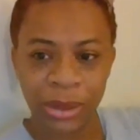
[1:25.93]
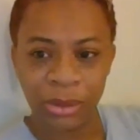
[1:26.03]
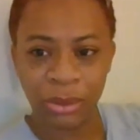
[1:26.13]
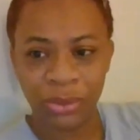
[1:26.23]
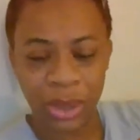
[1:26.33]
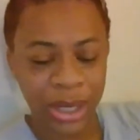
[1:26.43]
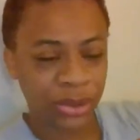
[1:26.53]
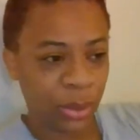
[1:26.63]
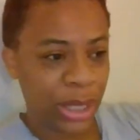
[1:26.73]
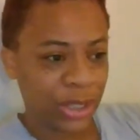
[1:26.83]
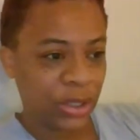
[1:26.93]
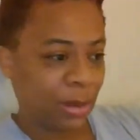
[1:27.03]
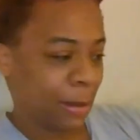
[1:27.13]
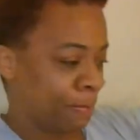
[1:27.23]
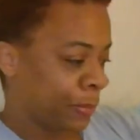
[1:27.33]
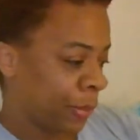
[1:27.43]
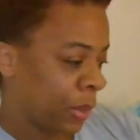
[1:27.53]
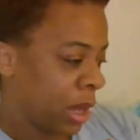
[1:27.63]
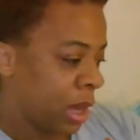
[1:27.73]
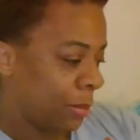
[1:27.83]
I don't know if you guys are watching them,
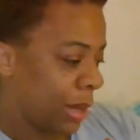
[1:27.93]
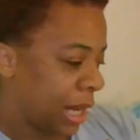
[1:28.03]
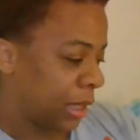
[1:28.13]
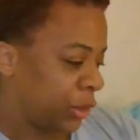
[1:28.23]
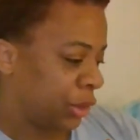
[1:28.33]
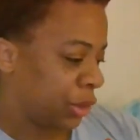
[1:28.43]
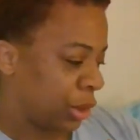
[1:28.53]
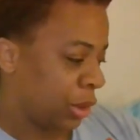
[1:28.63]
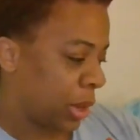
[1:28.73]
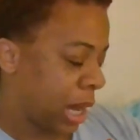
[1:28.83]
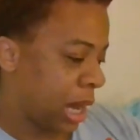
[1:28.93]
but I'll let you know.